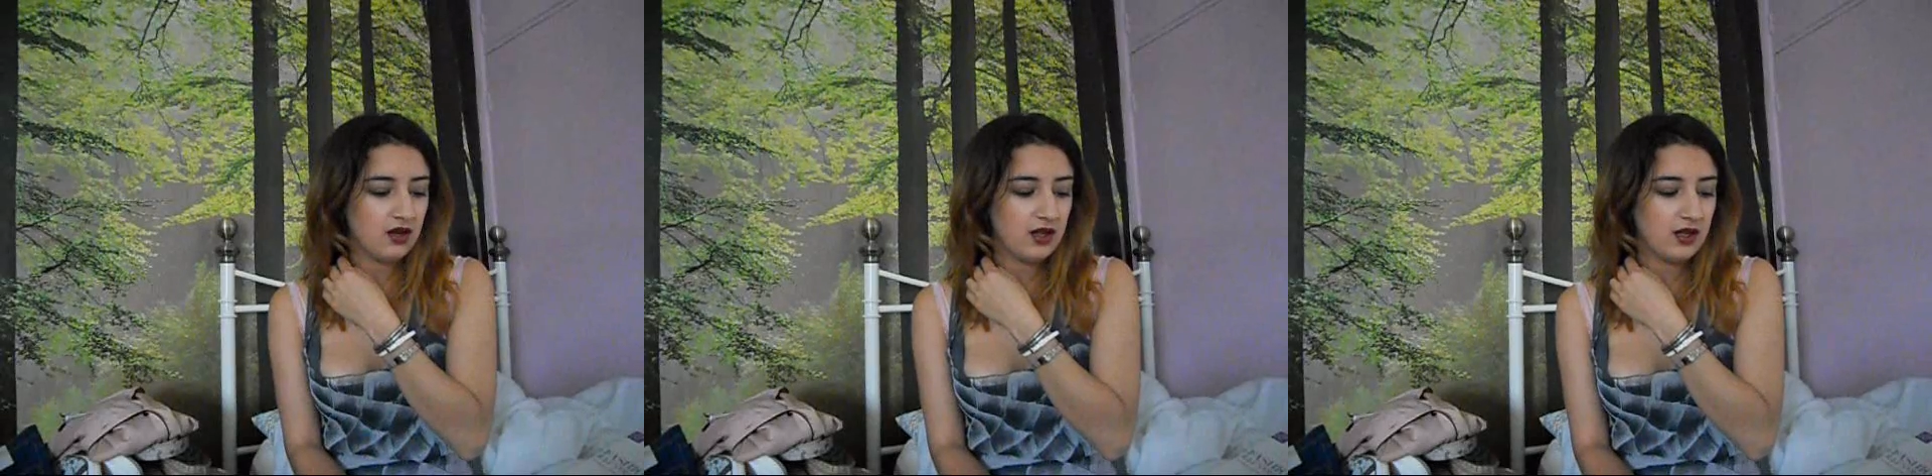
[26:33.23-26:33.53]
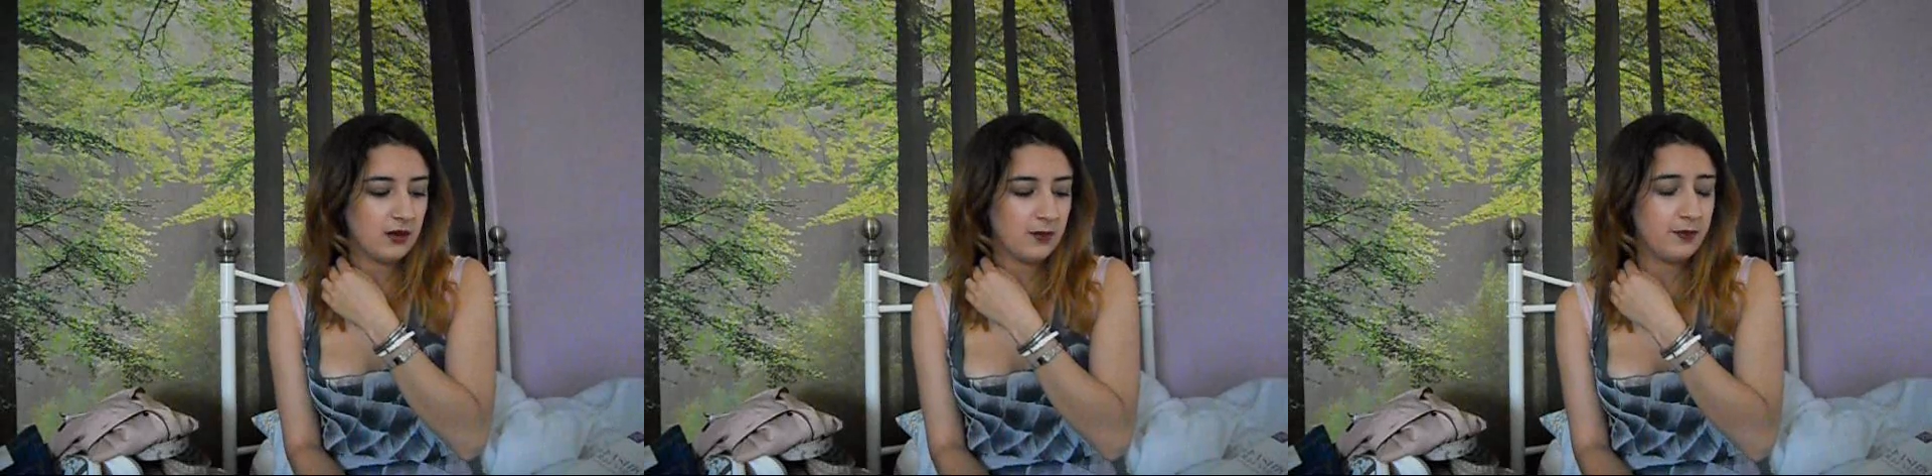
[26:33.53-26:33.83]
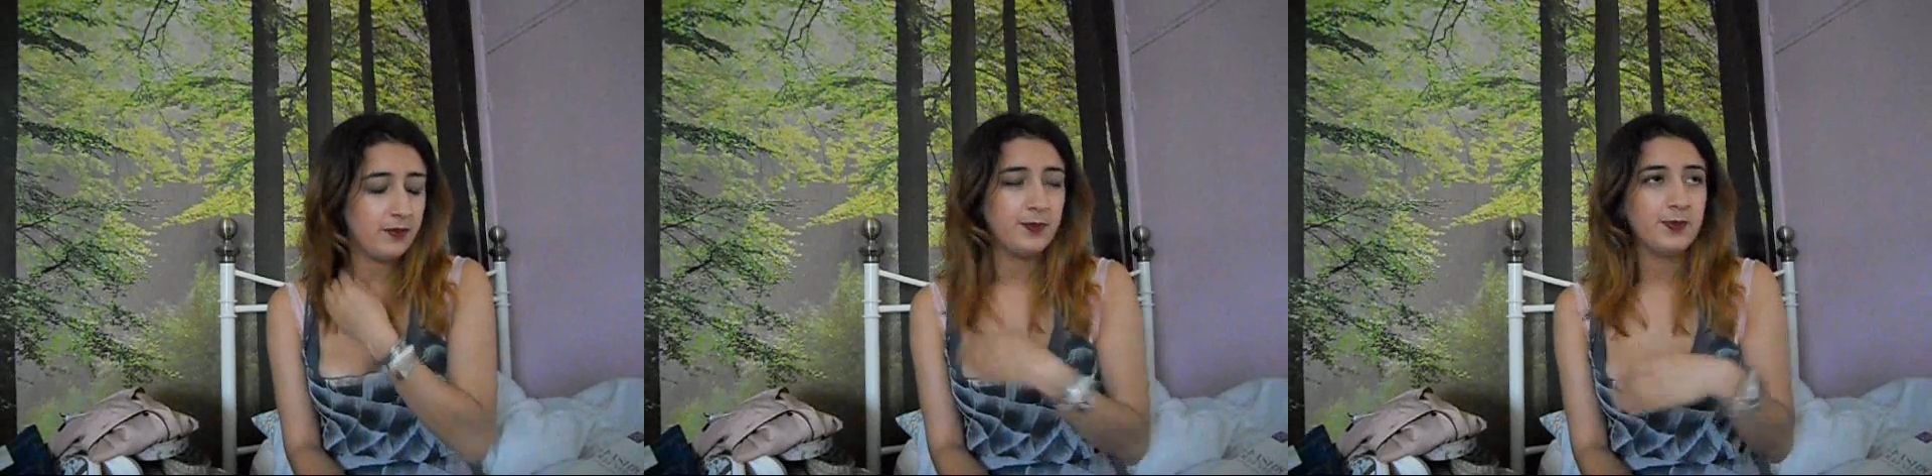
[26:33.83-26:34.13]

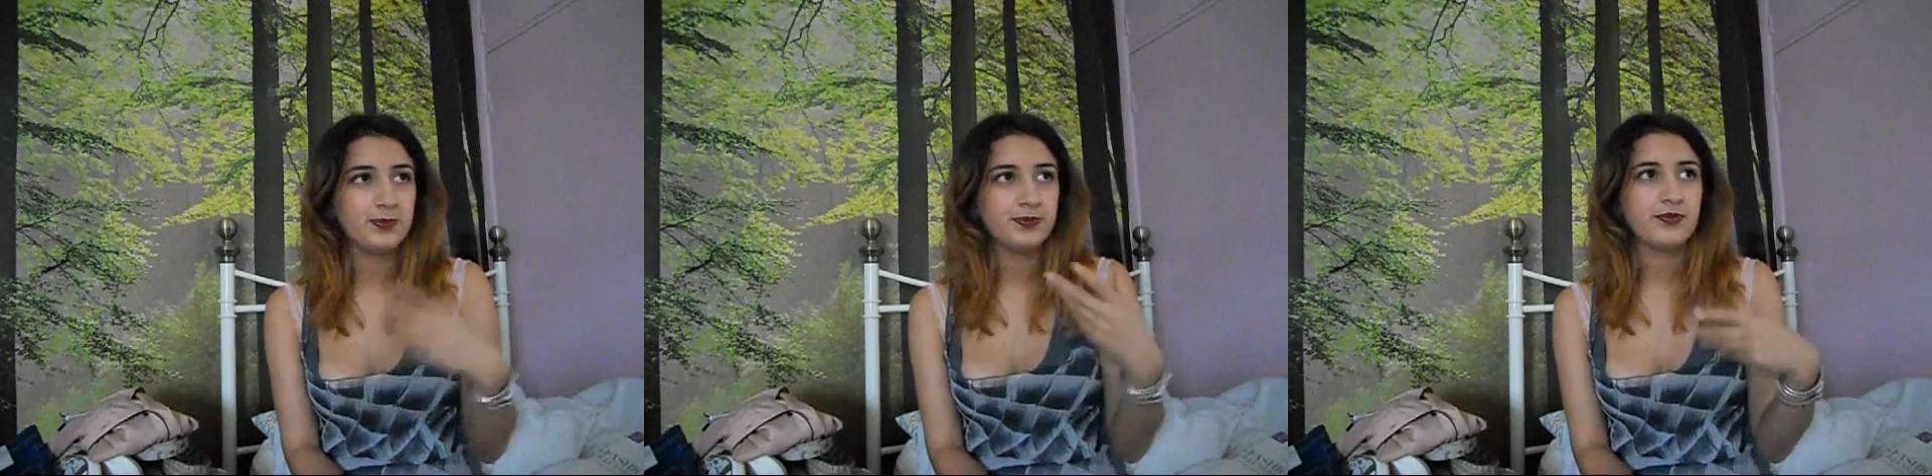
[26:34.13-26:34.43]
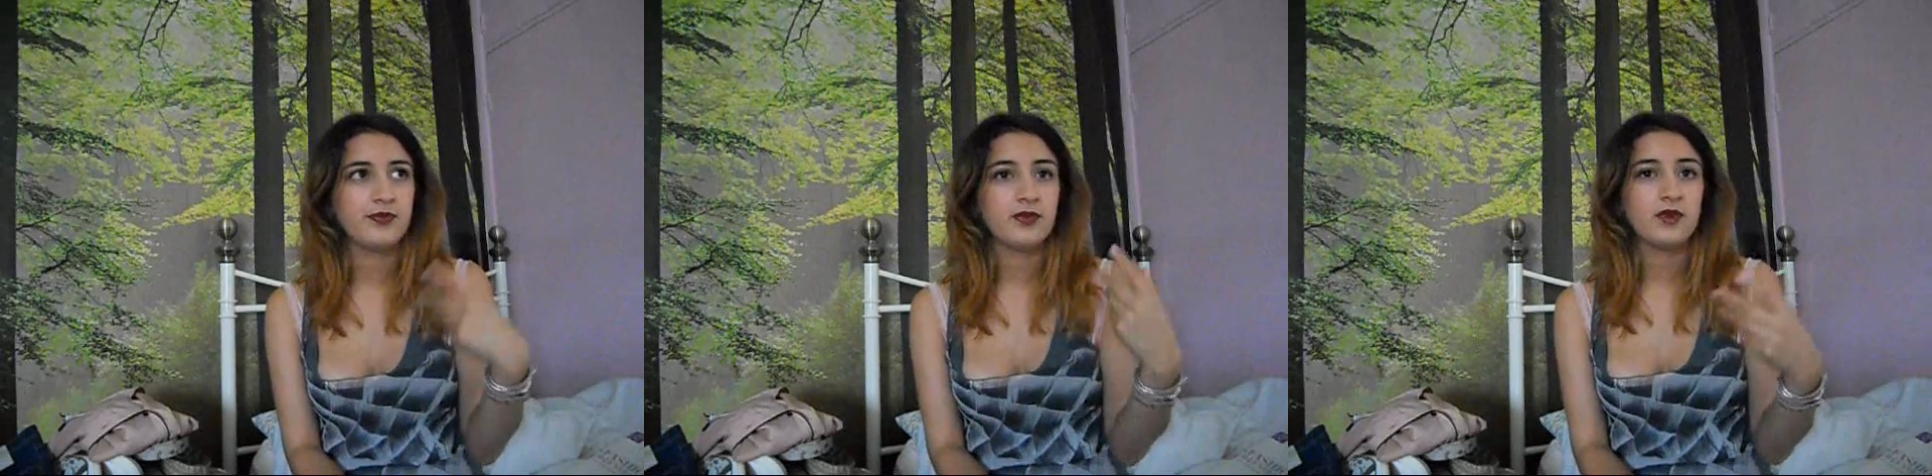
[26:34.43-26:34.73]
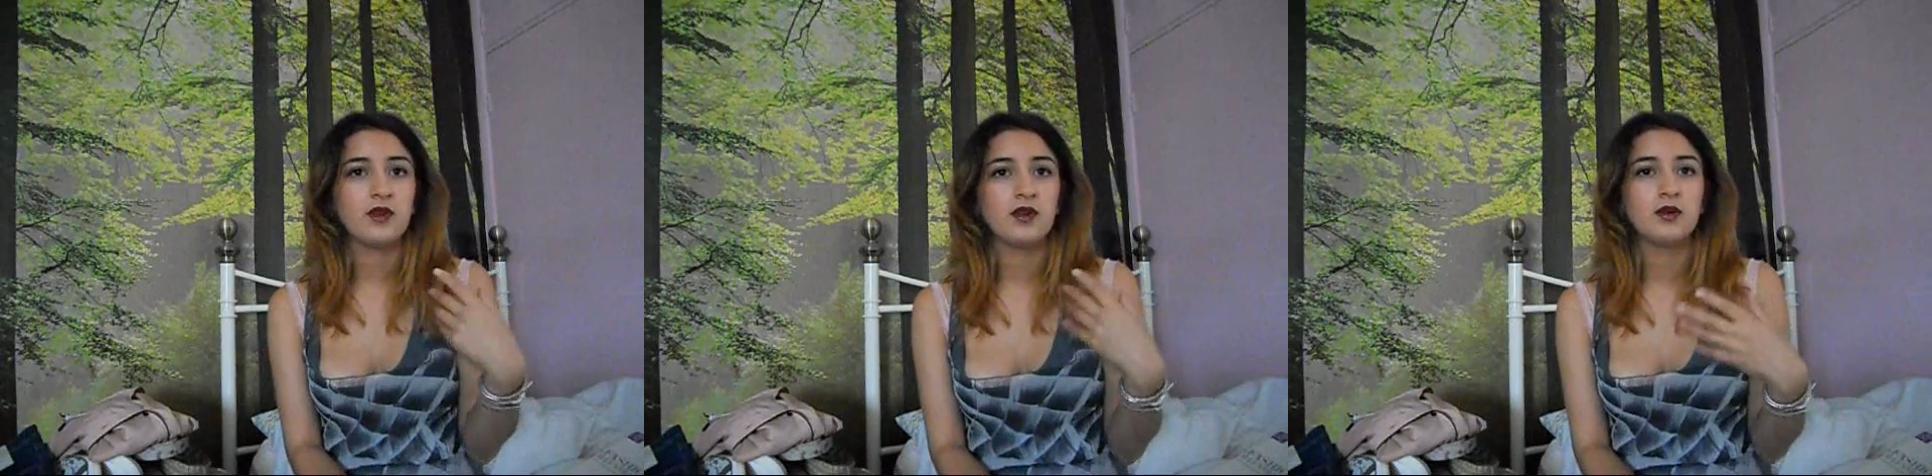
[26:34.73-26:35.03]
oh,
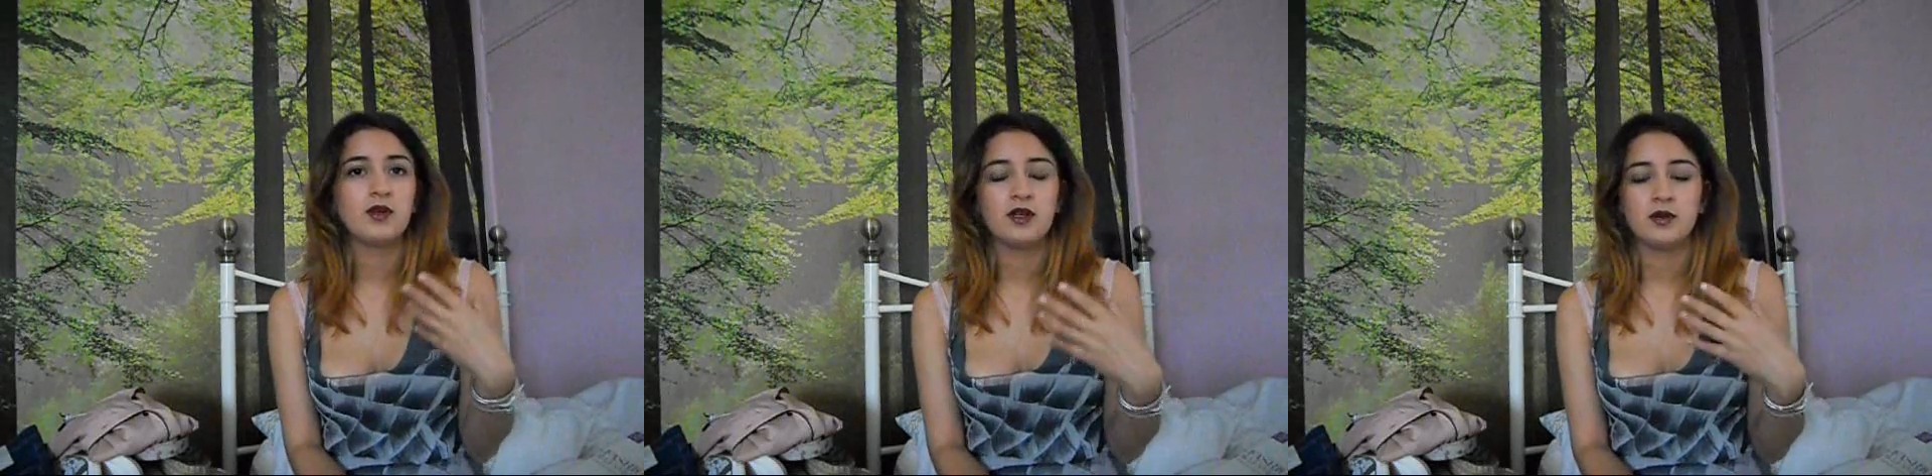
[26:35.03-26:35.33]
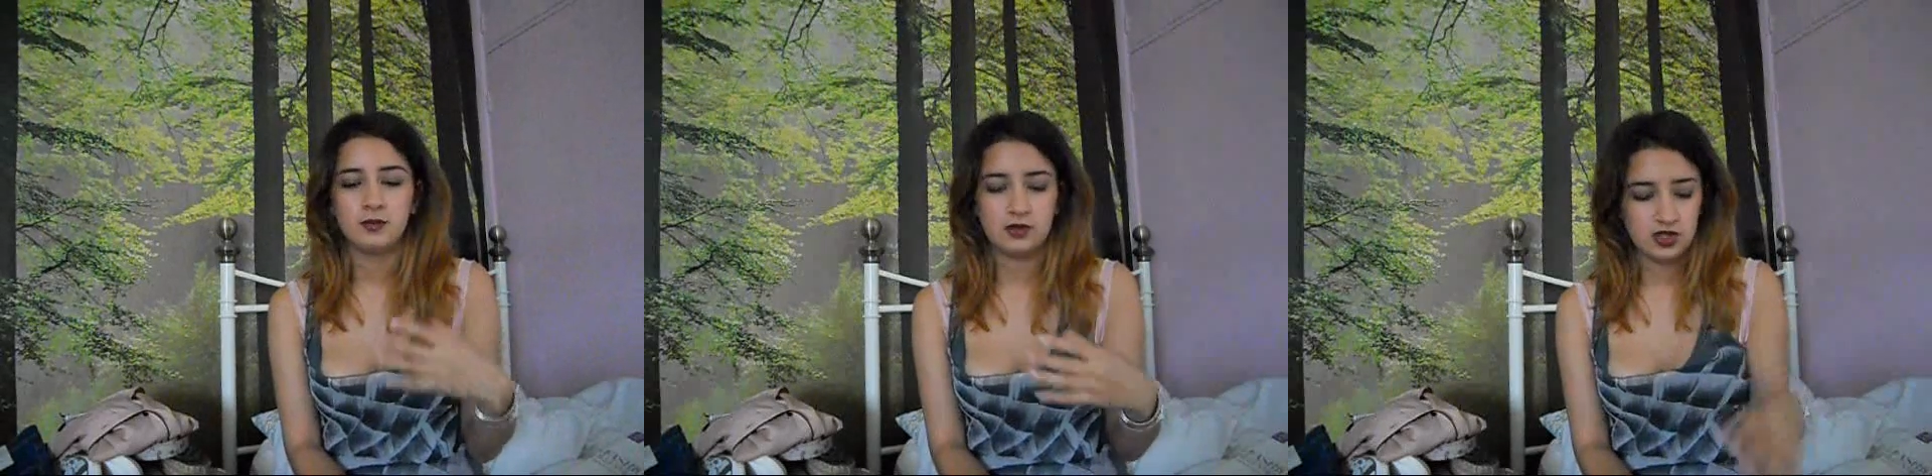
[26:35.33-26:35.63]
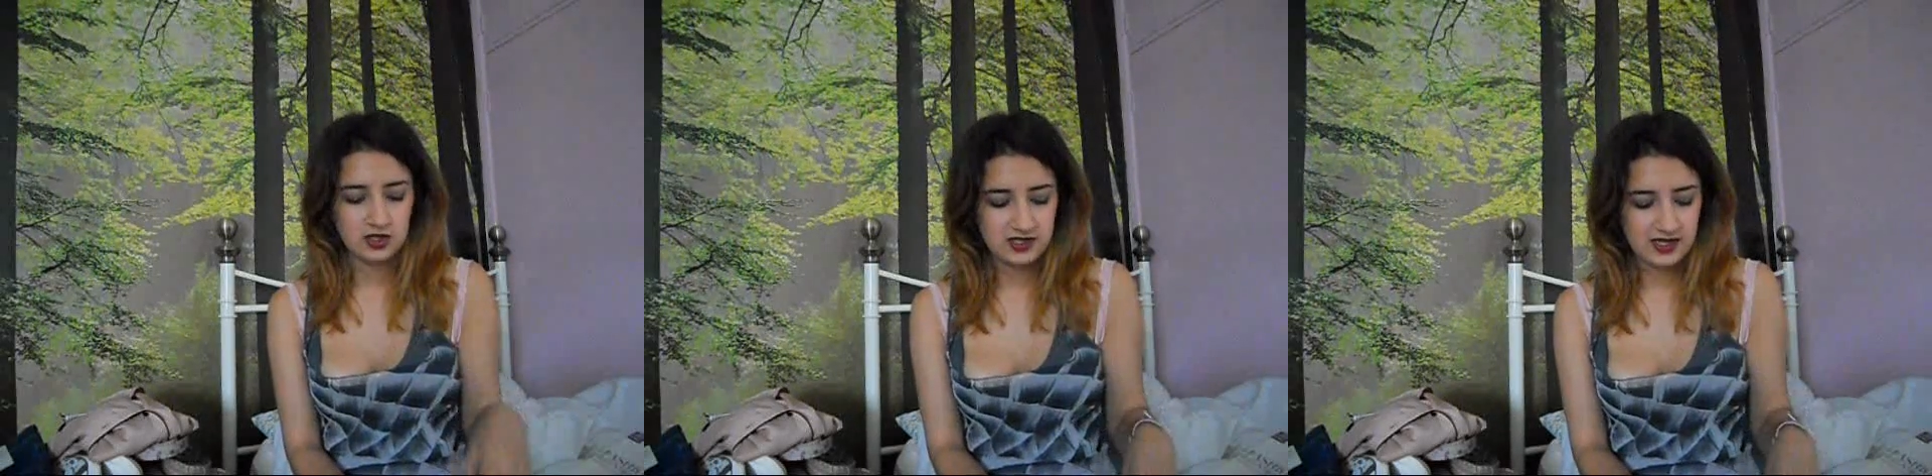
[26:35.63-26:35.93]
what am I
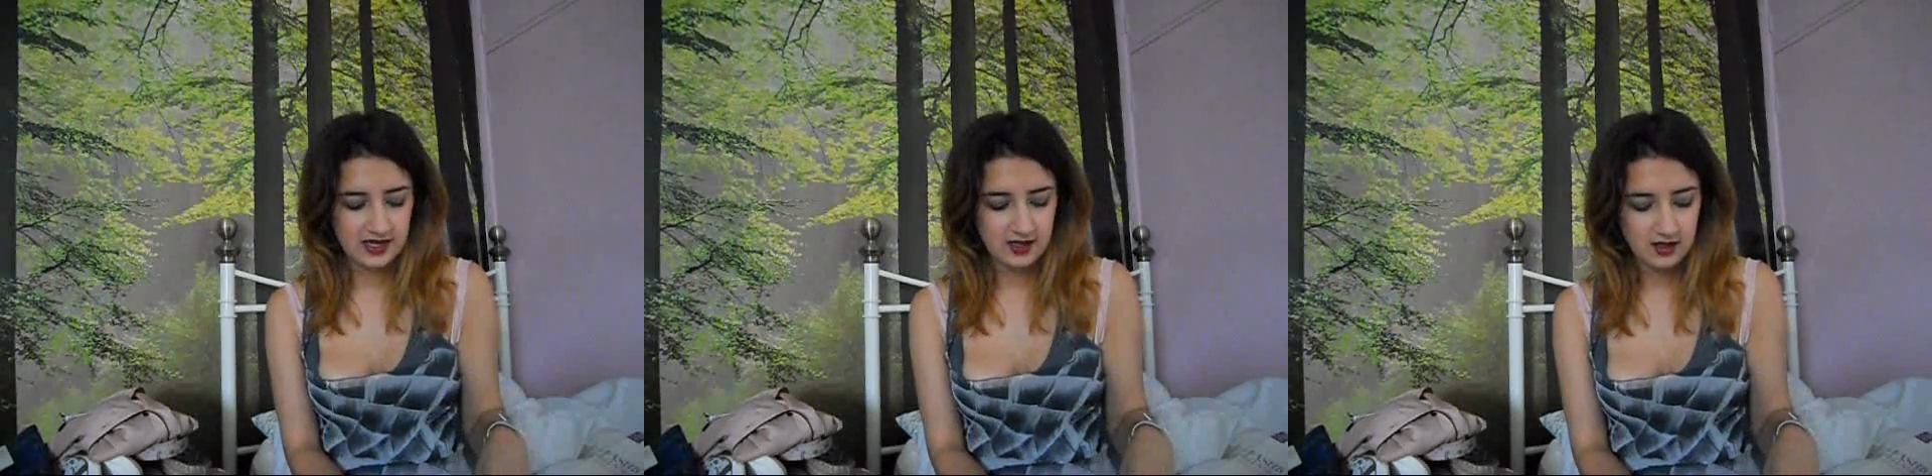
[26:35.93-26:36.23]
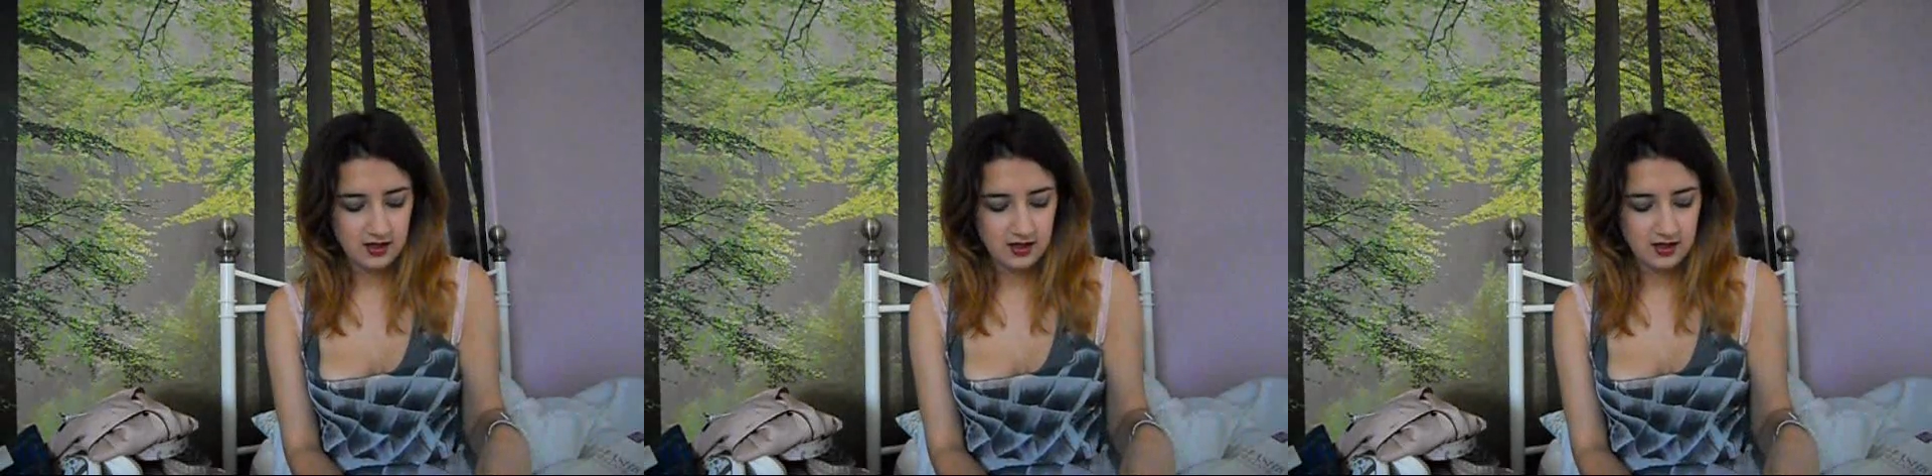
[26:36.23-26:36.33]
trying to say?